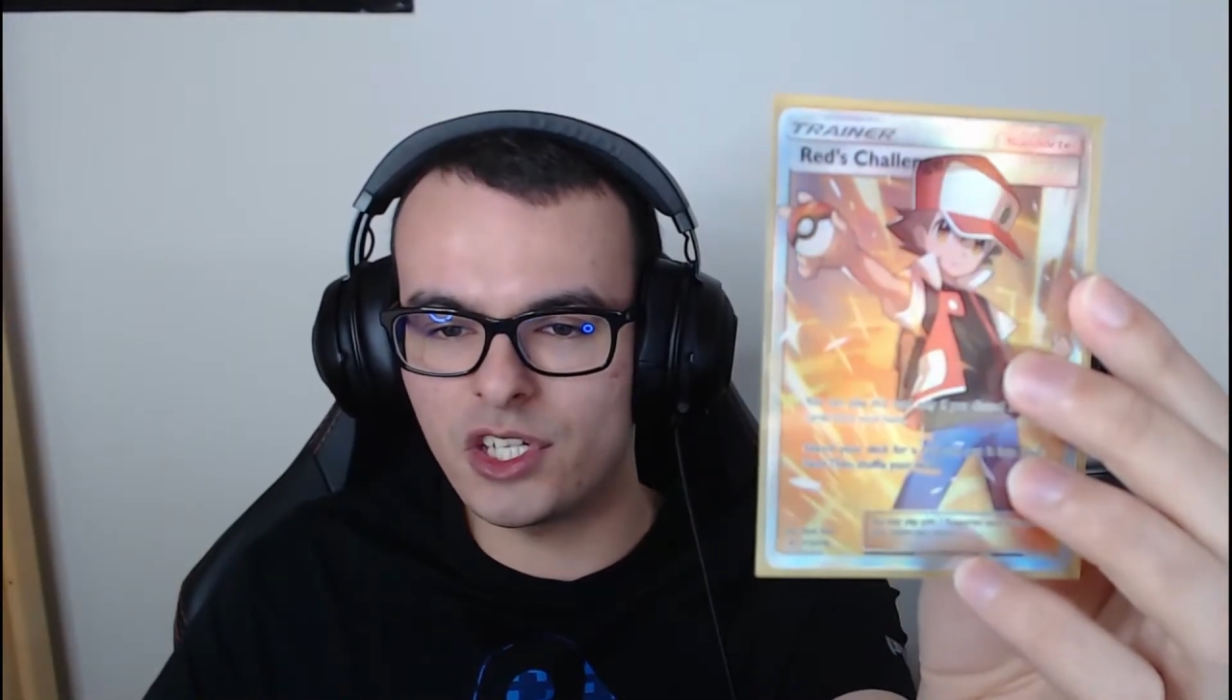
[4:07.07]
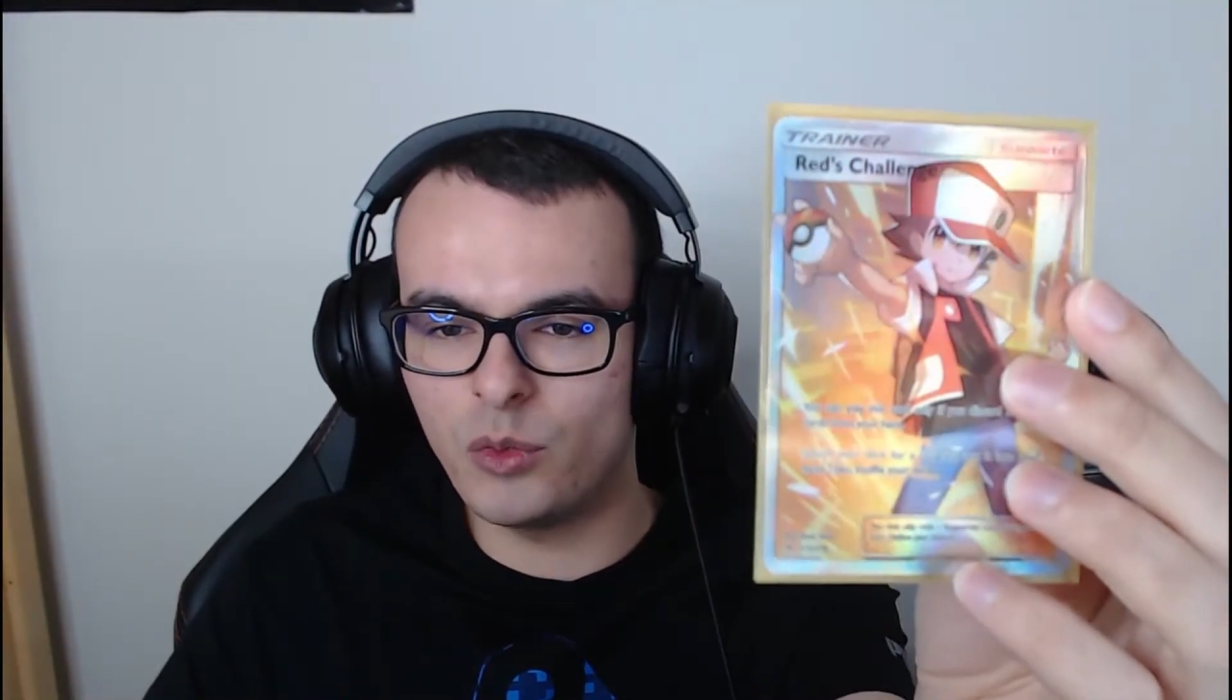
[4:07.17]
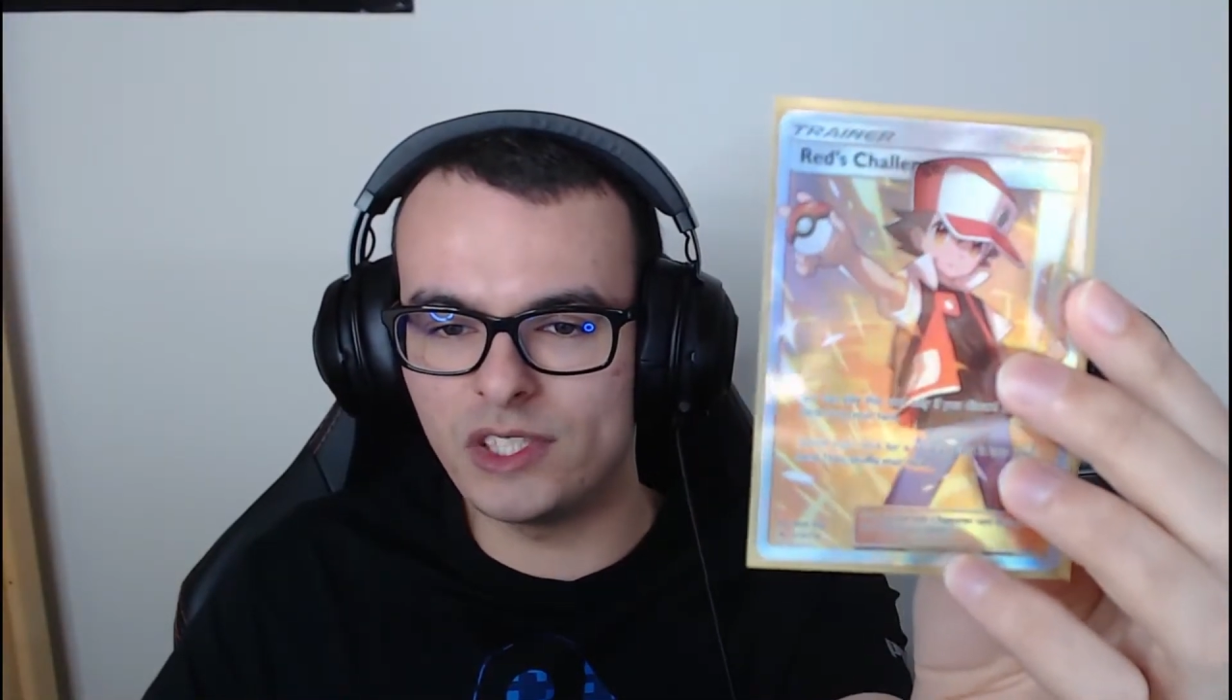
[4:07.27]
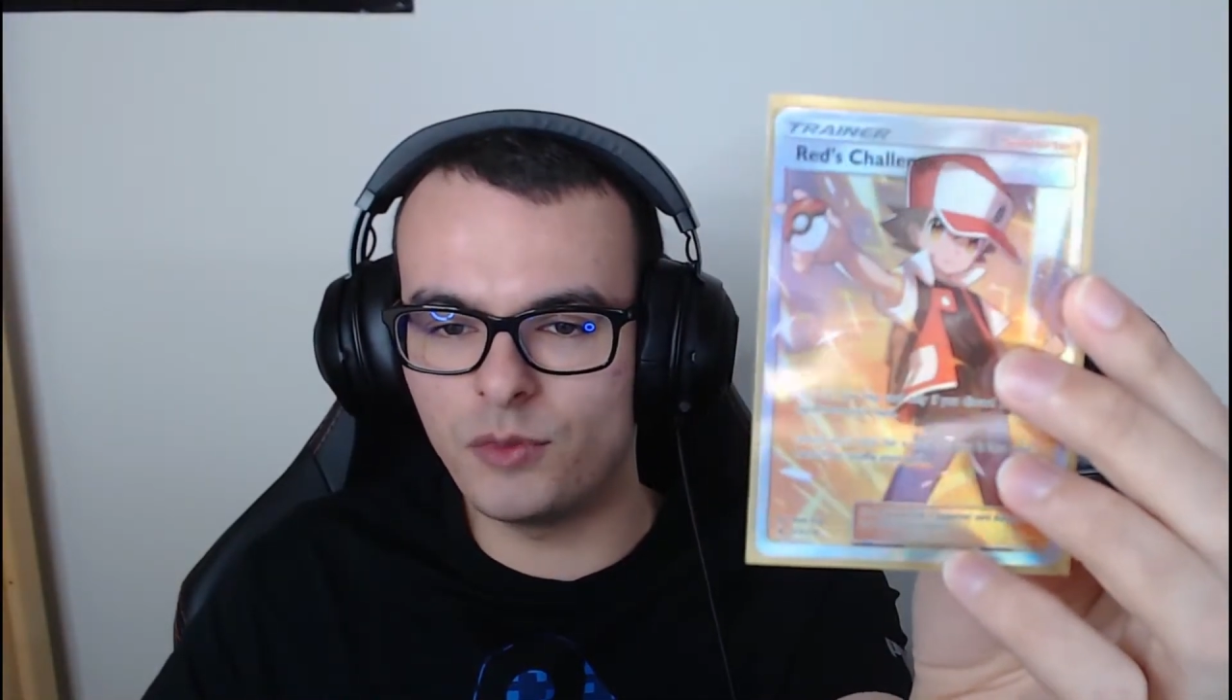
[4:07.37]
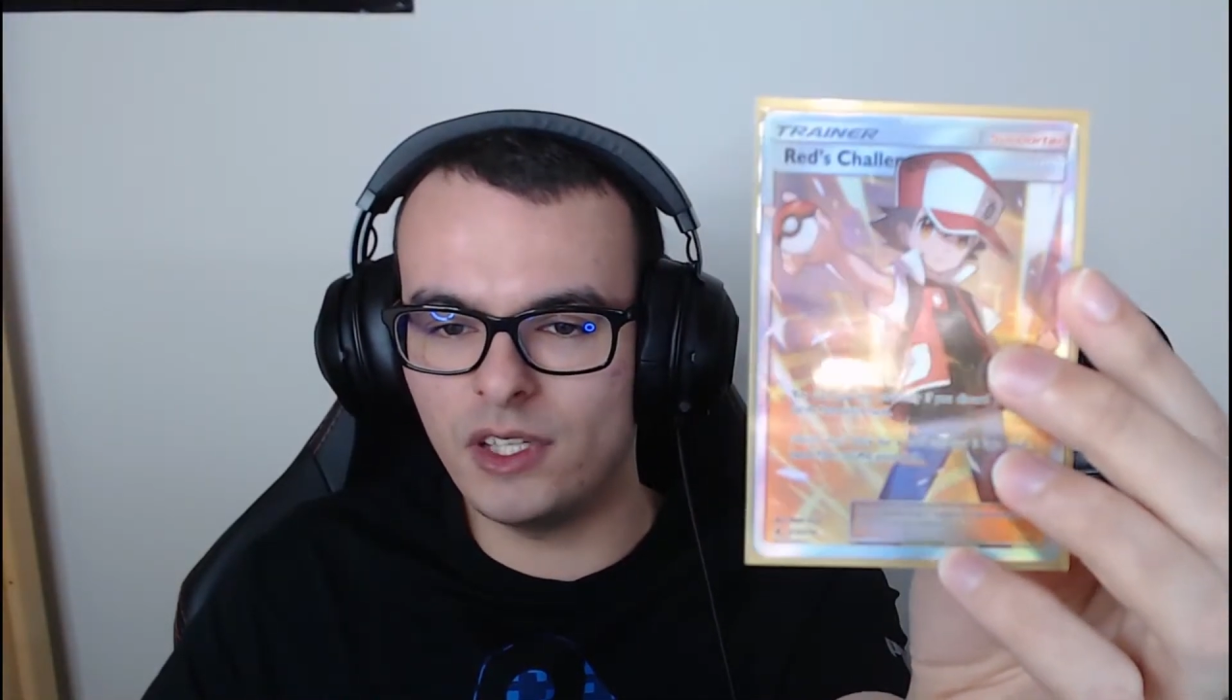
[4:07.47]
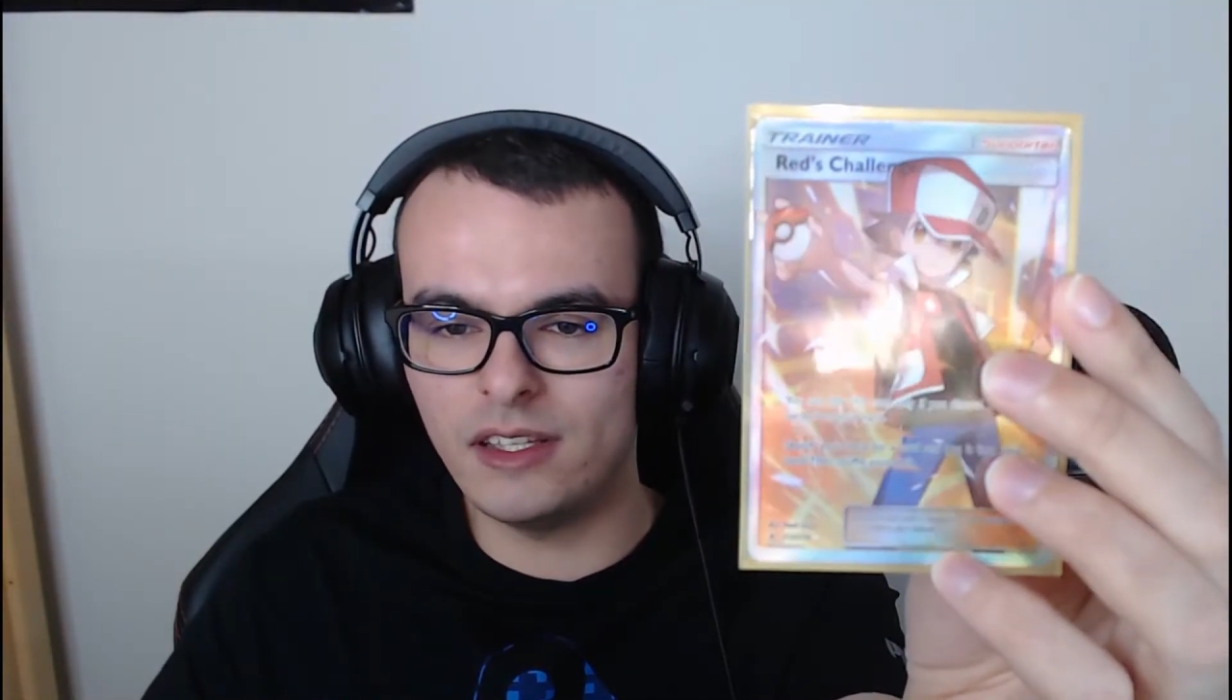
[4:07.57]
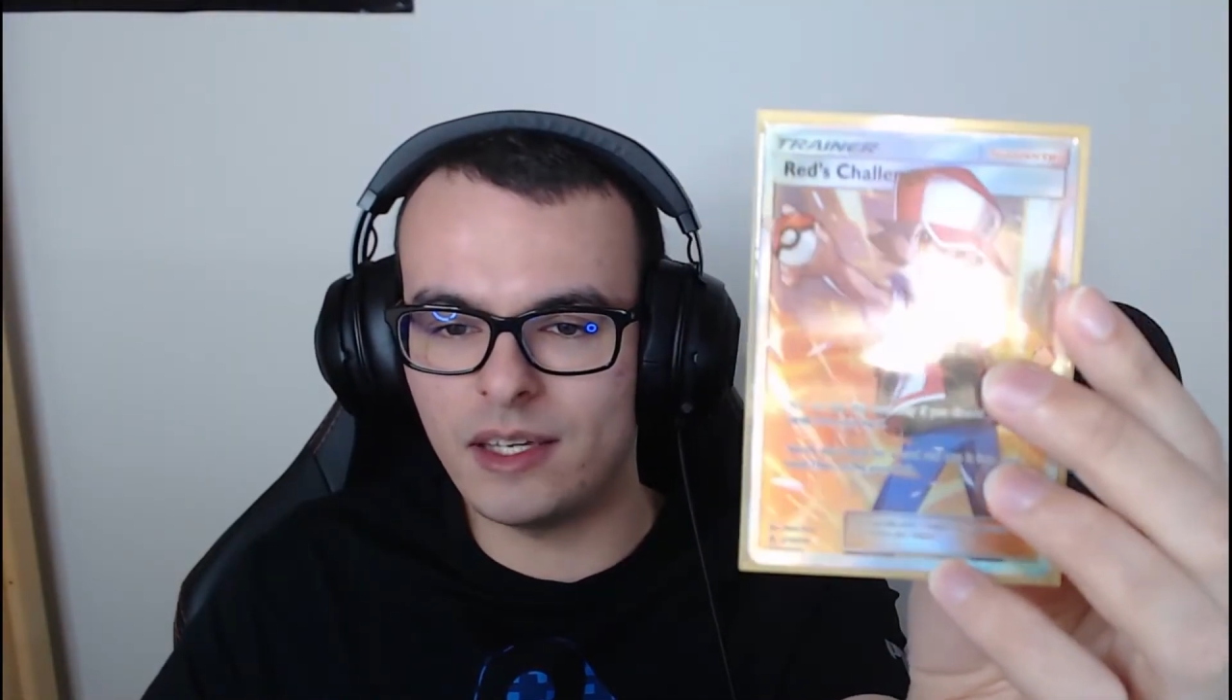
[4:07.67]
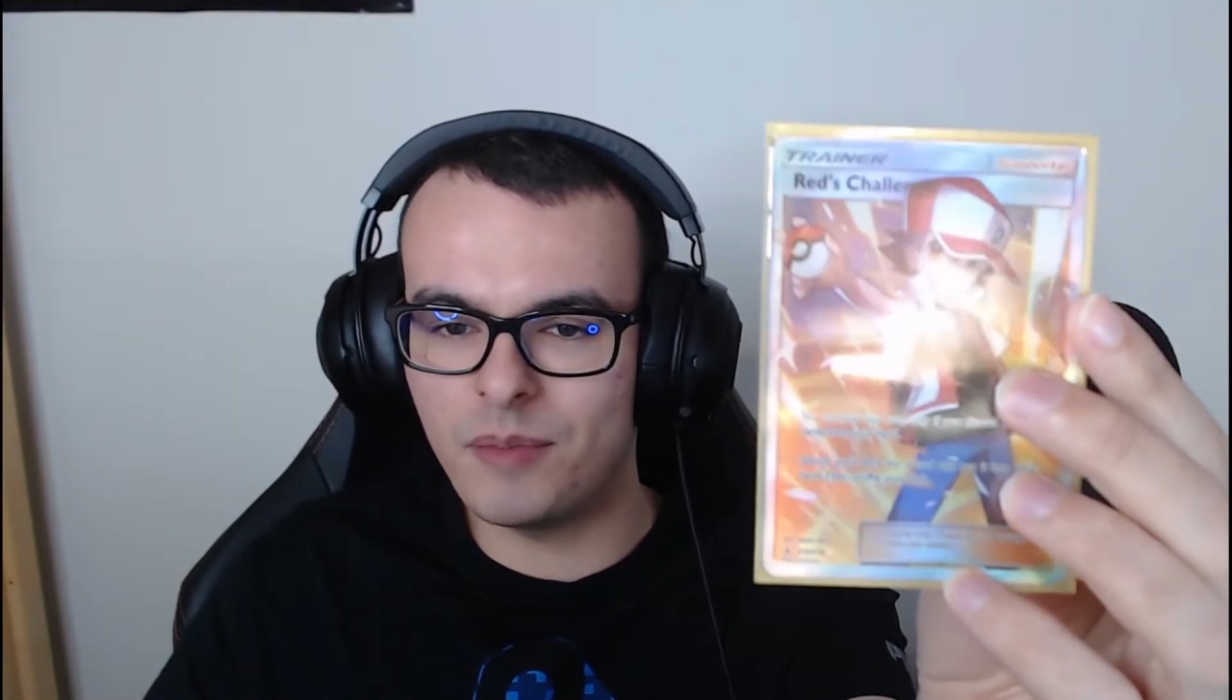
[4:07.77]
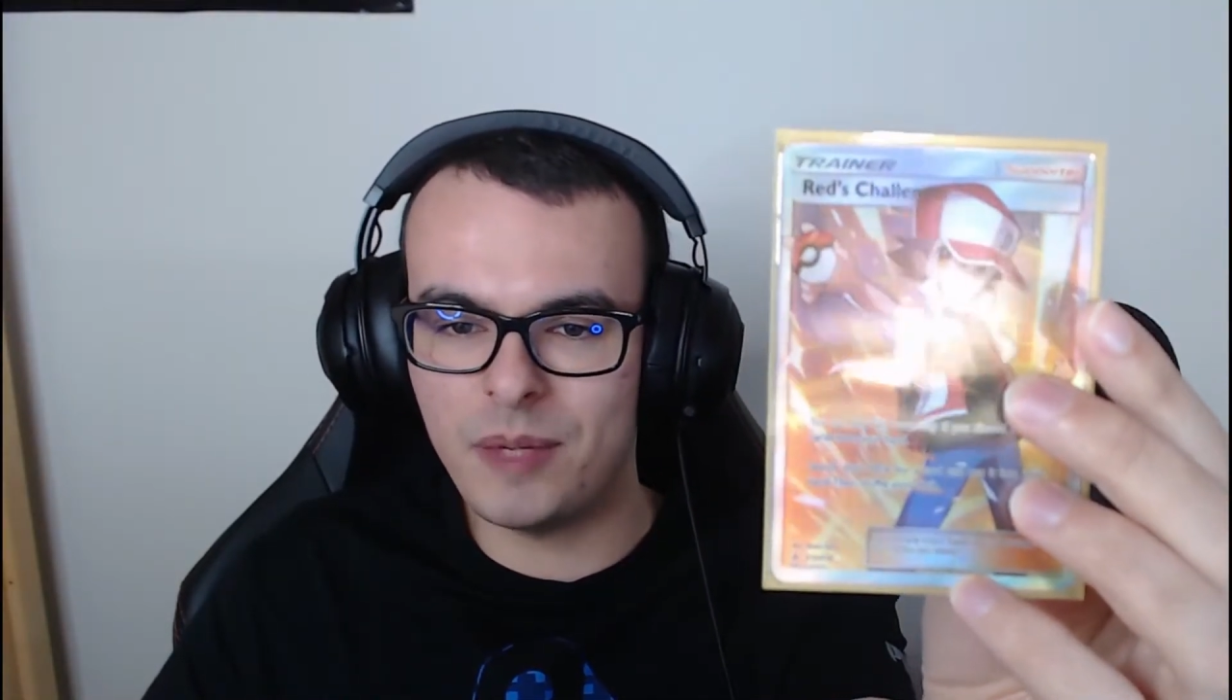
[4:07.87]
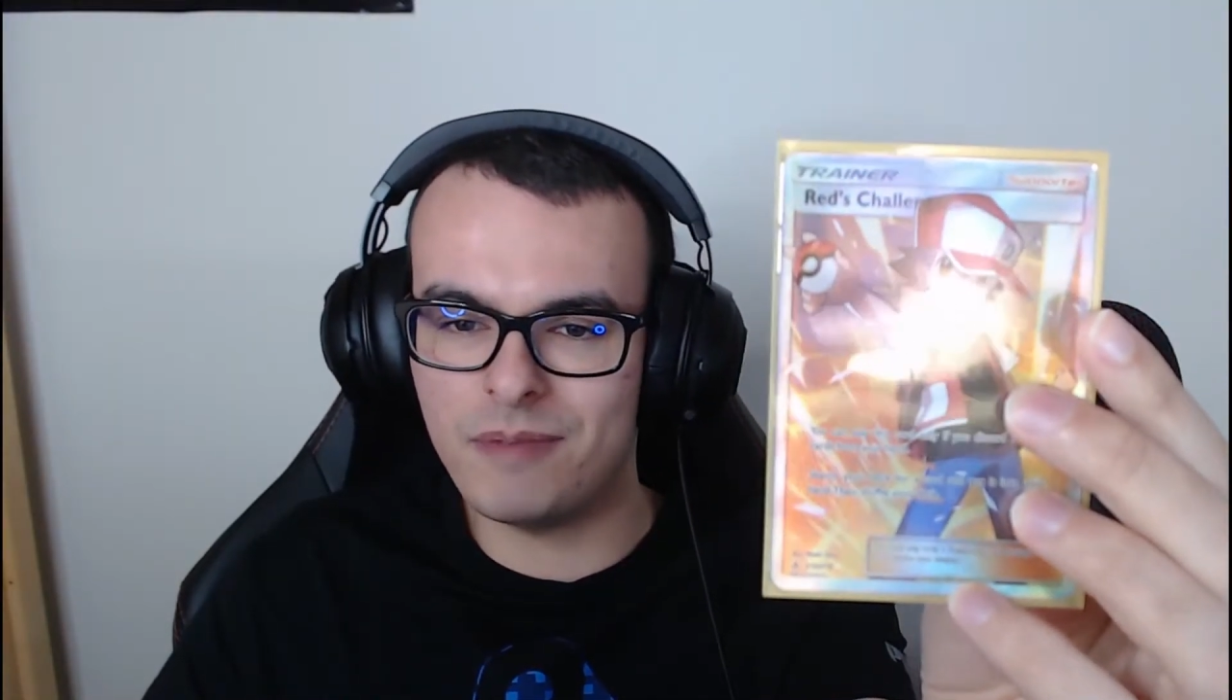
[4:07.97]
It was really
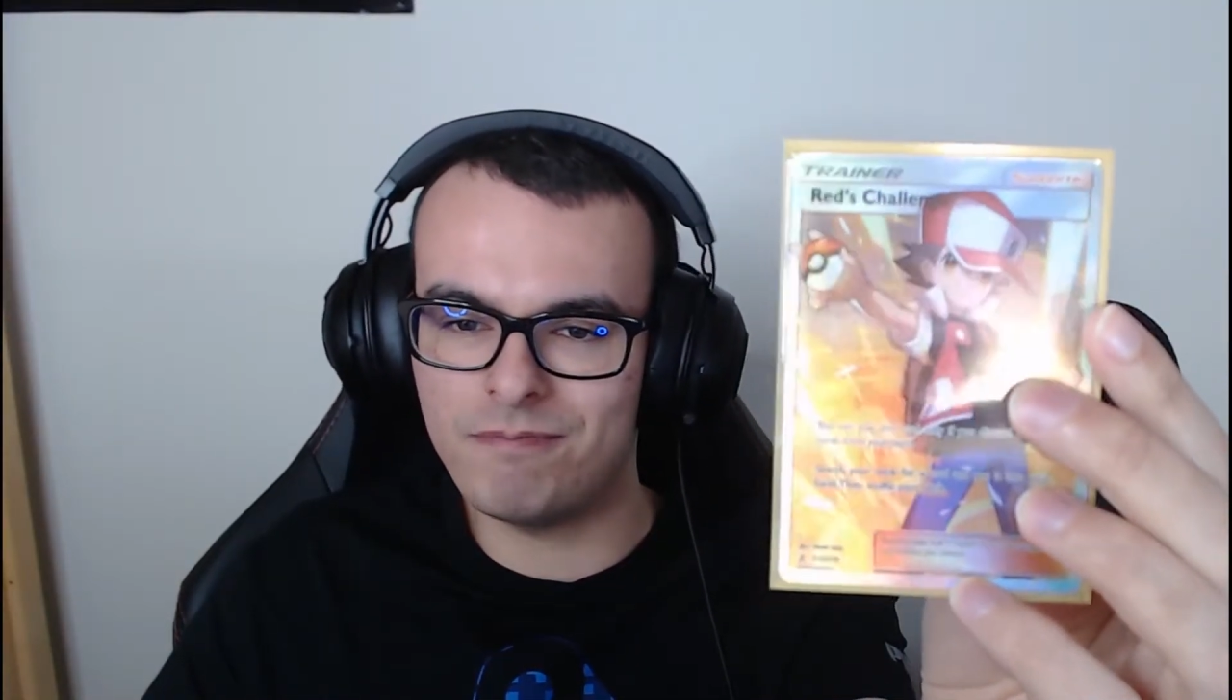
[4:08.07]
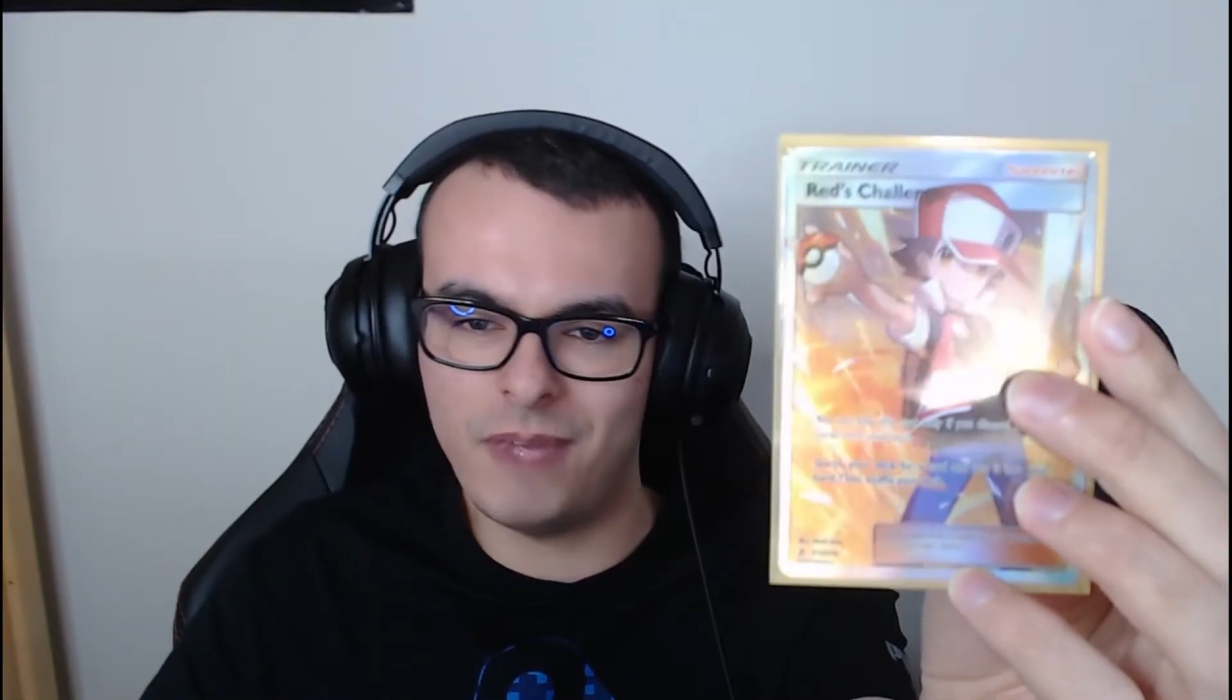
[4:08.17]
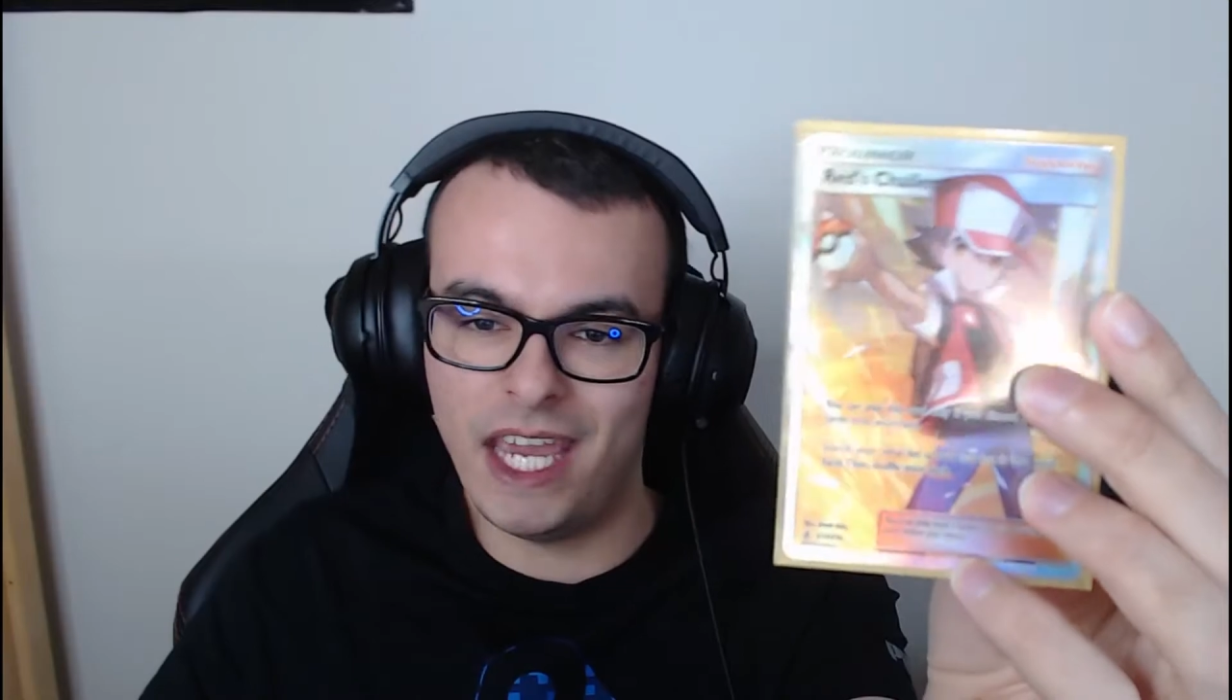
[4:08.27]
maybe